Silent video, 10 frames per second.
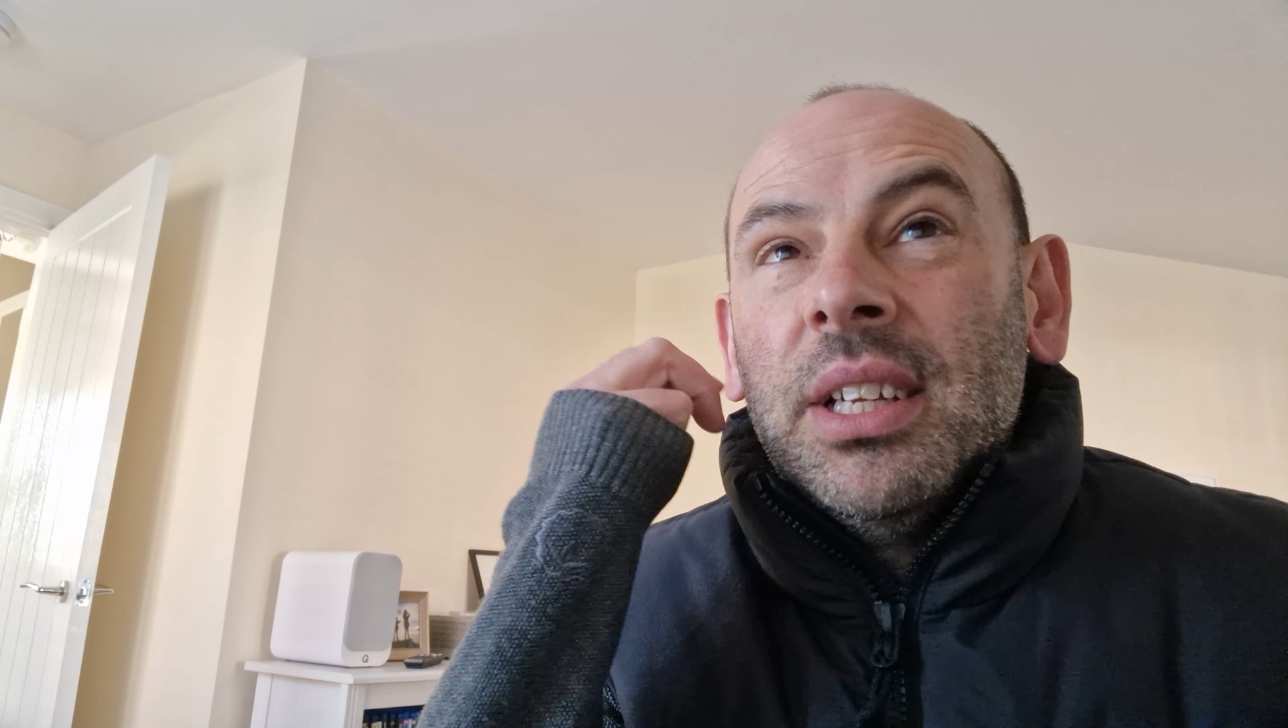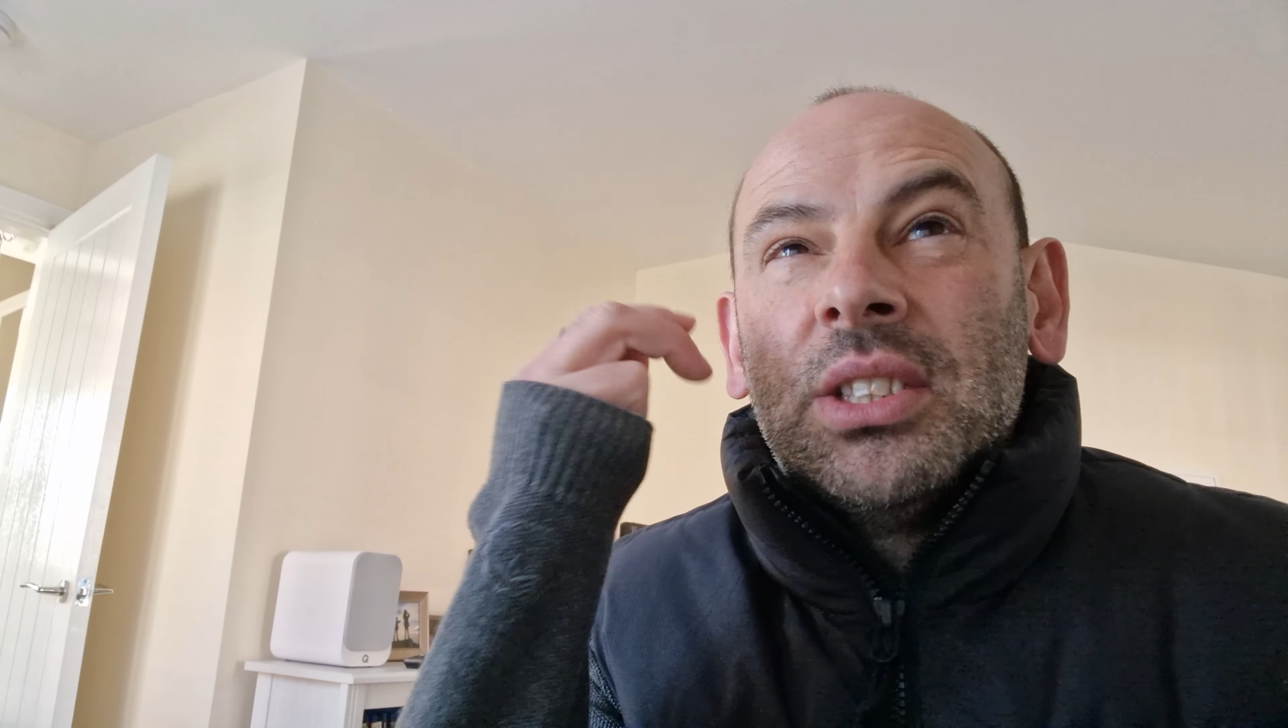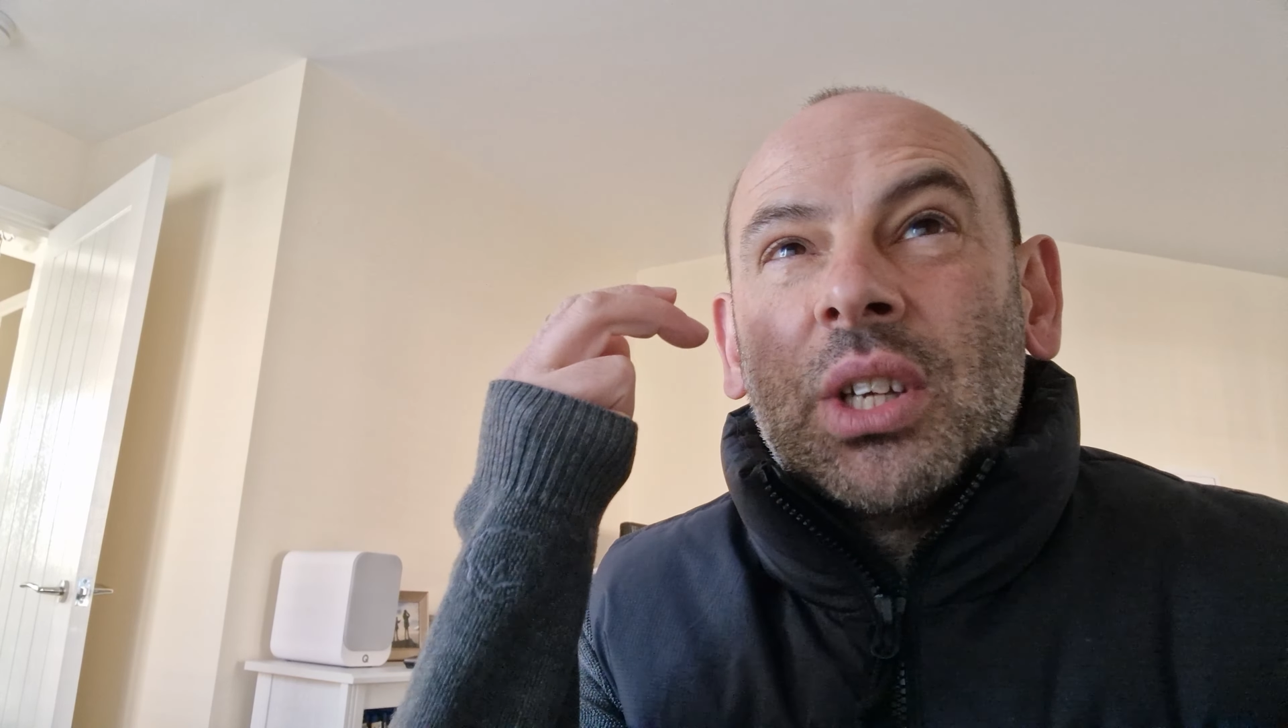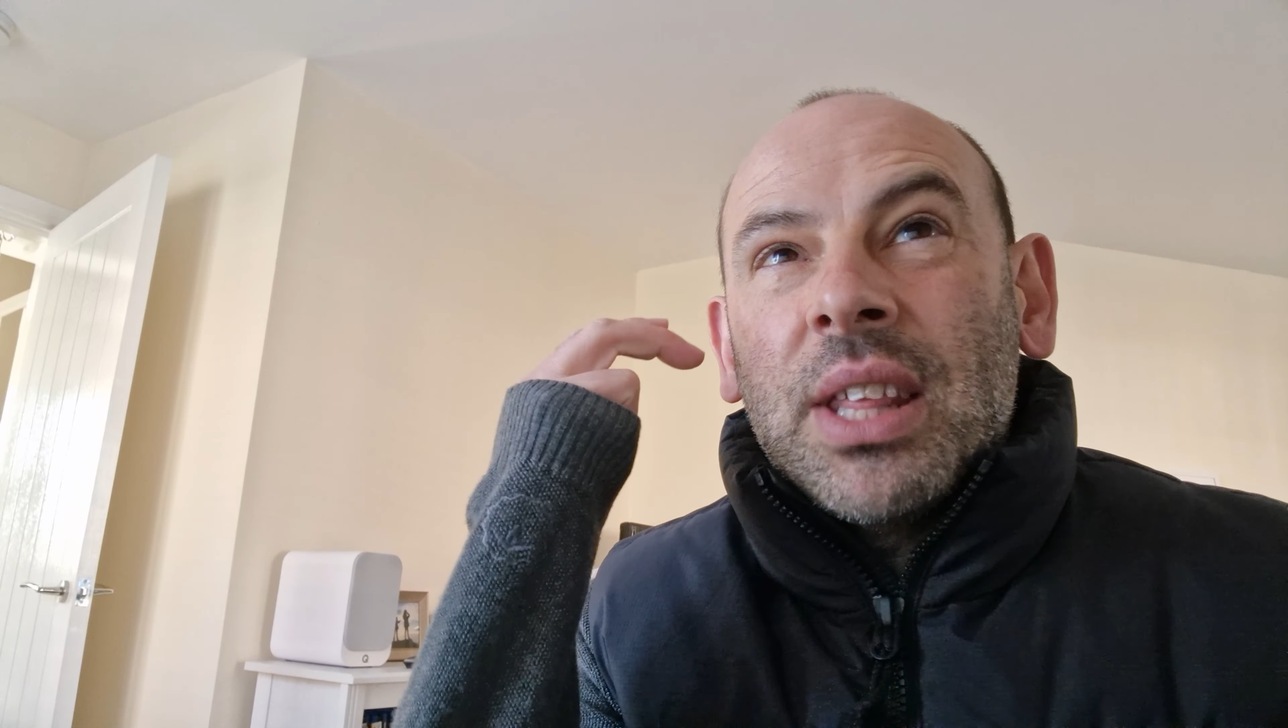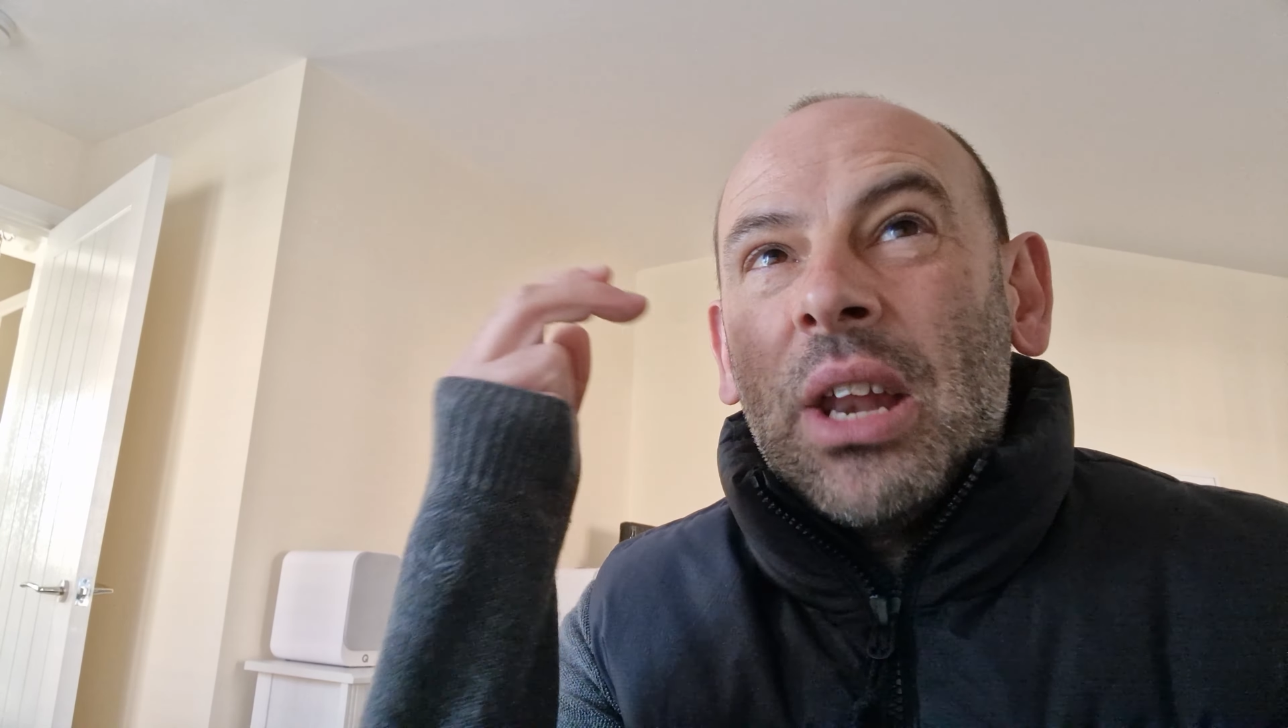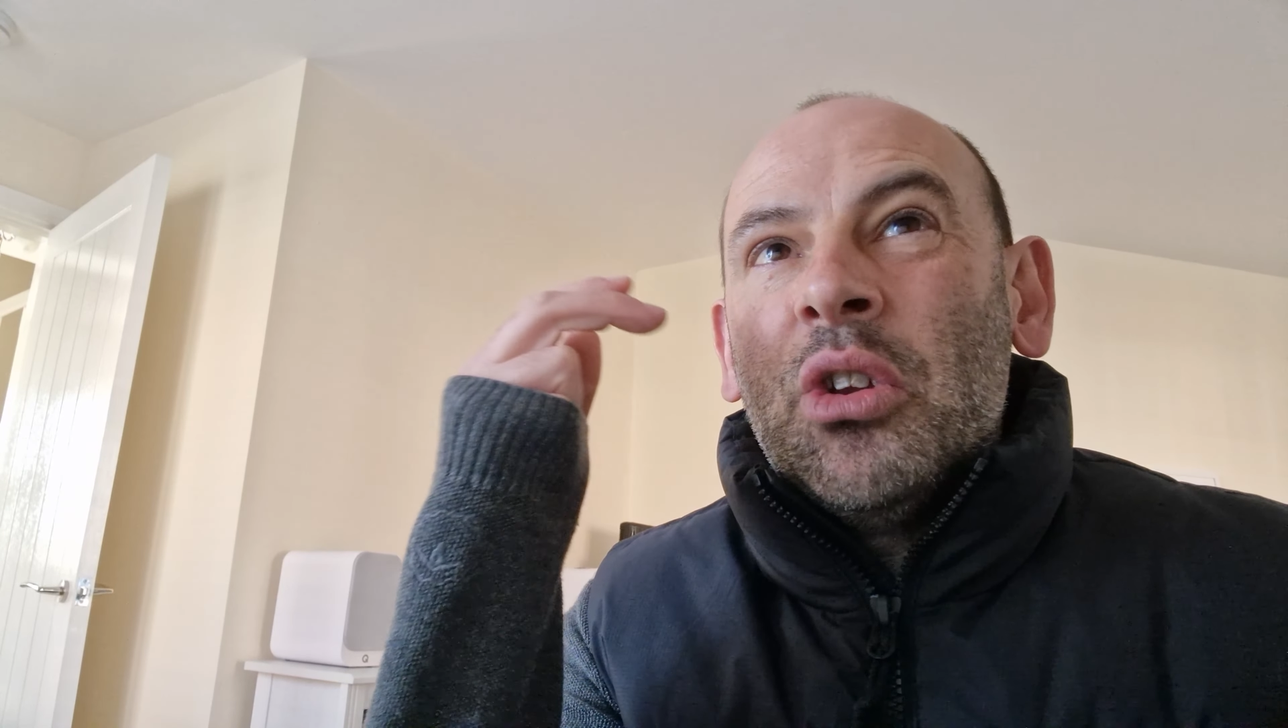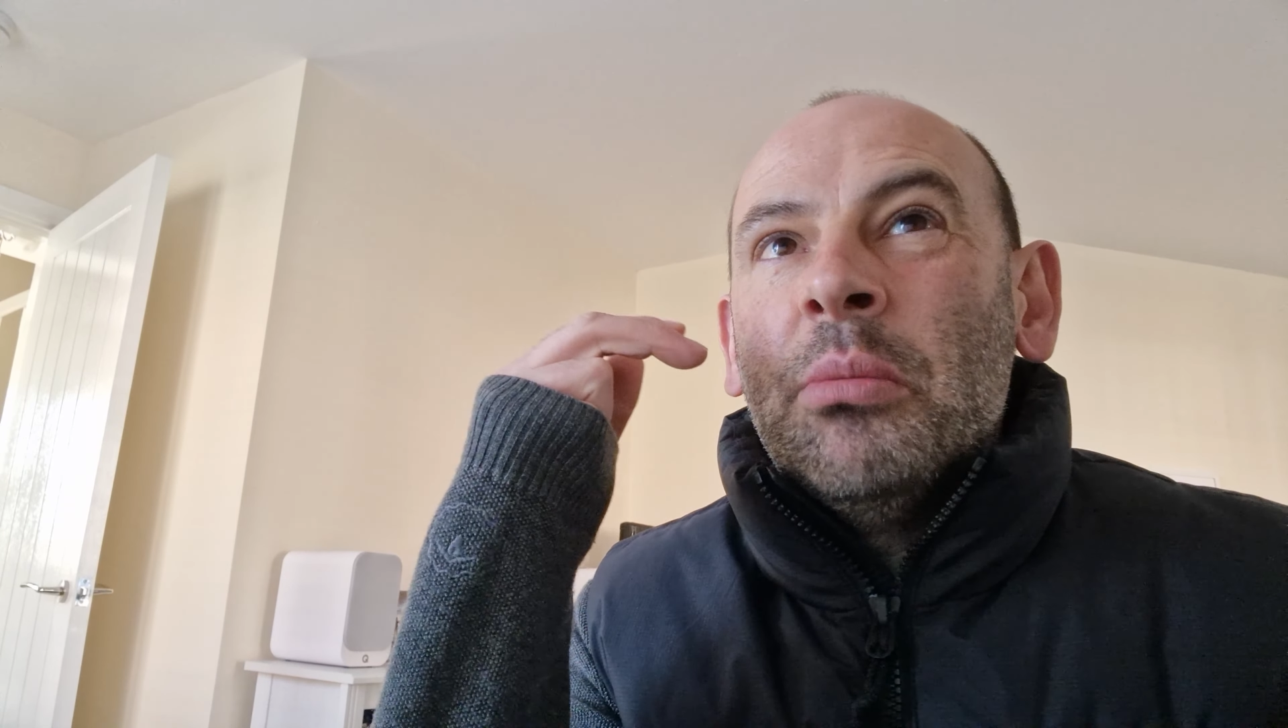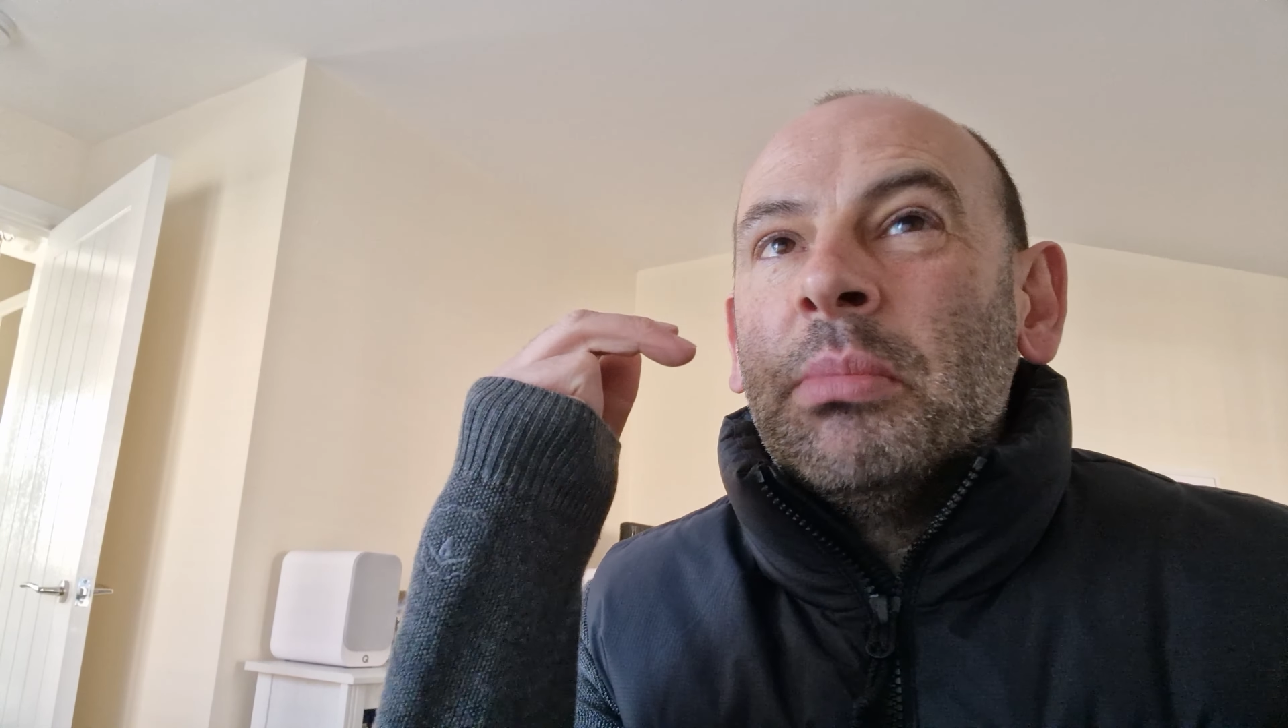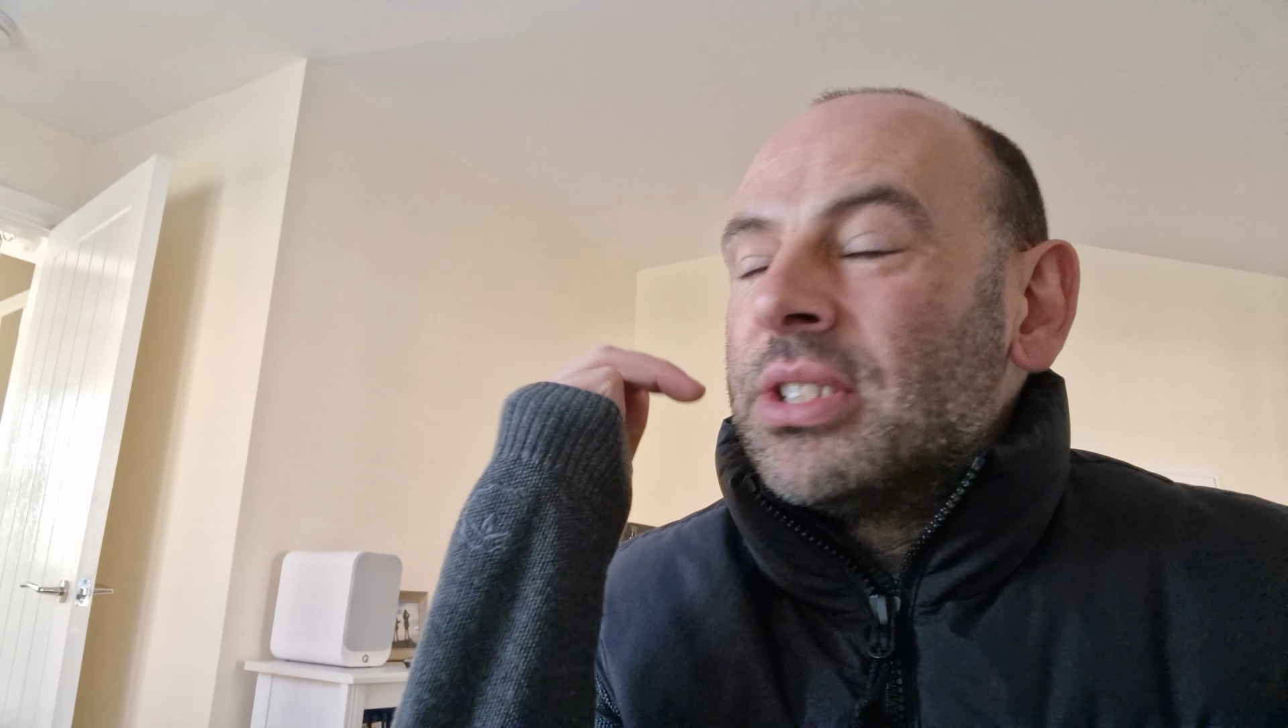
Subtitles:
So that number,